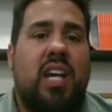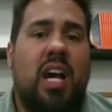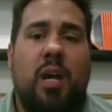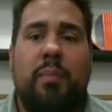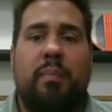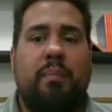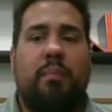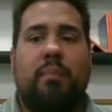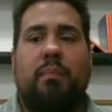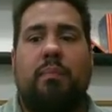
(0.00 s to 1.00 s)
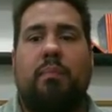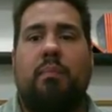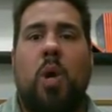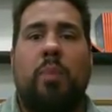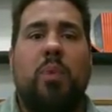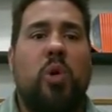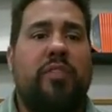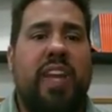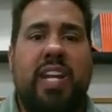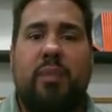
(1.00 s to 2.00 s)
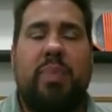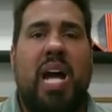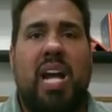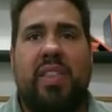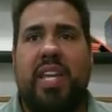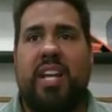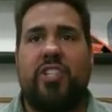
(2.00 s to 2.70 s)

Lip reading: are motivated by the